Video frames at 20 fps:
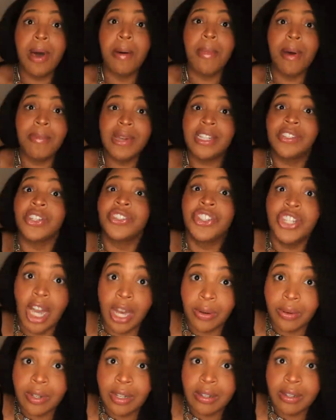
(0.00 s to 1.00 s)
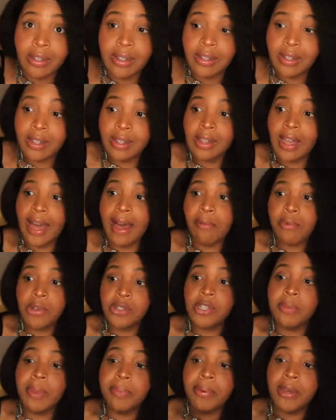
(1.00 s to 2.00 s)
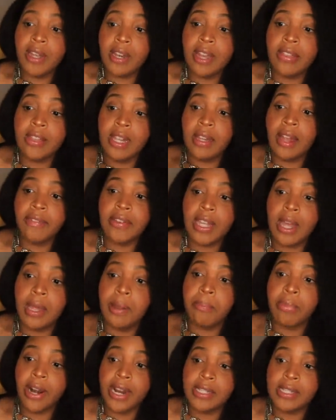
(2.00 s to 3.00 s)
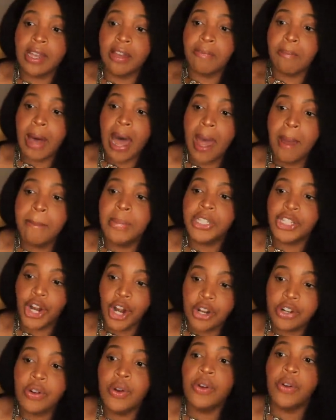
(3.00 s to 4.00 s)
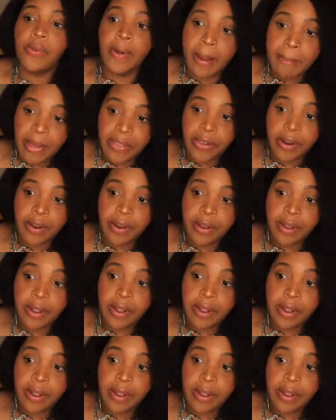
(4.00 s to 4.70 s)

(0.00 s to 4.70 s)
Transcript: My mama is a joke. I want to be put in the loving embrace of my maternal grandmother.